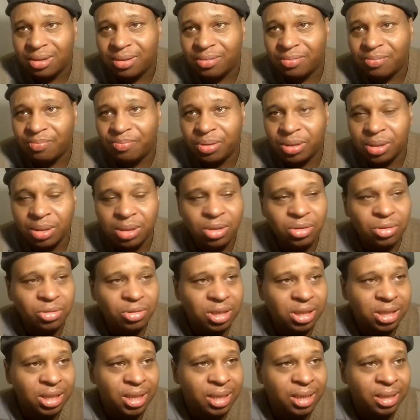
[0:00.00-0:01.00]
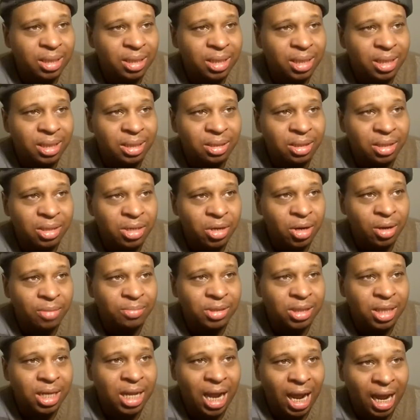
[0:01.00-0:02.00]
pollution, and you know what
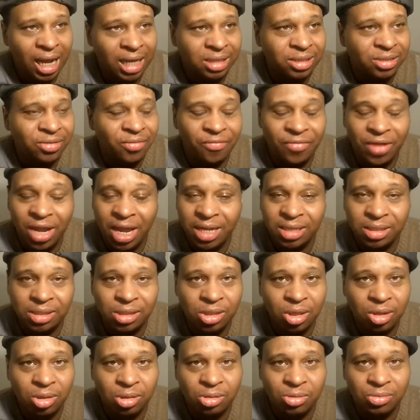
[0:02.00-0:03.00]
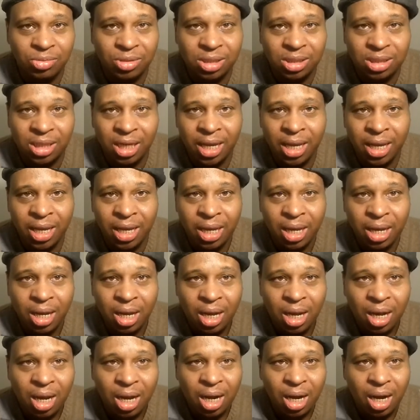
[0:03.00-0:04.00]
I'm saying, as Van Jones would say,
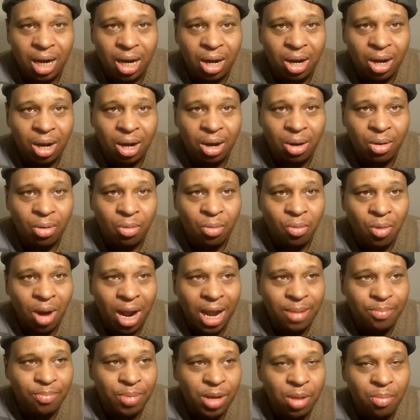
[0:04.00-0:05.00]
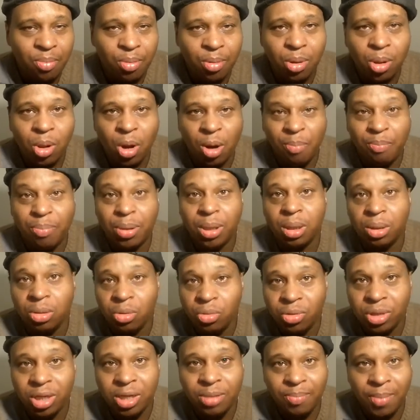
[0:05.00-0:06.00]
white people are
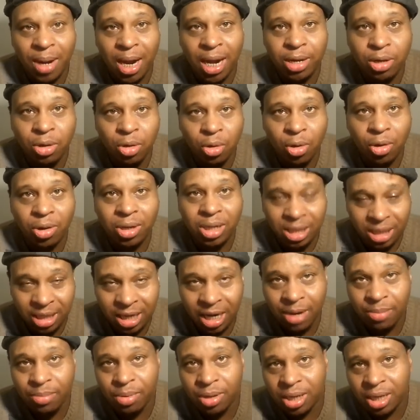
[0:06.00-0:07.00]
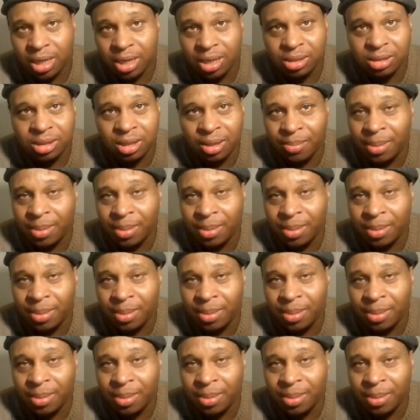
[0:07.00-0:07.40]
polluting minority neighborhoods.